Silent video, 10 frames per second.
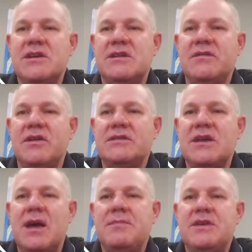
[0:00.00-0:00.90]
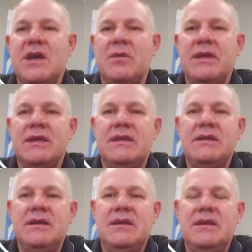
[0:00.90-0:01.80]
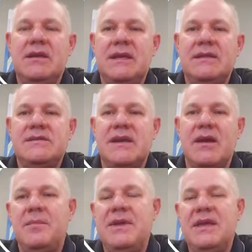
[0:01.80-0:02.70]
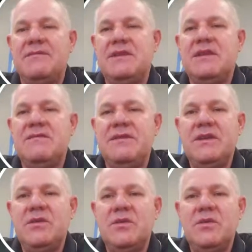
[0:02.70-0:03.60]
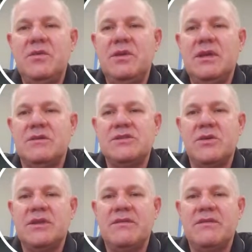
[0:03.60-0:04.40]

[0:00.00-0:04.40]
At the very top, you go in, it's our PFD view showing the